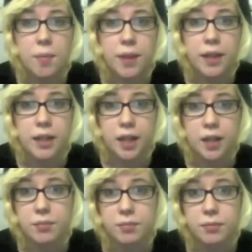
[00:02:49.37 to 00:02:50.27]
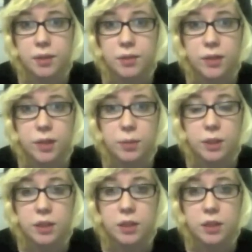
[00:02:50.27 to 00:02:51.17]
then yeah,
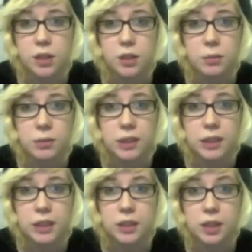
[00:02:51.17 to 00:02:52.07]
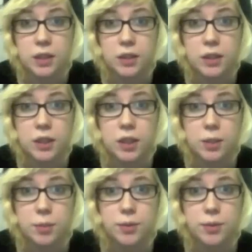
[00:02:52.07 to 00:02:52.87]
facebook.com/Claire's Teacups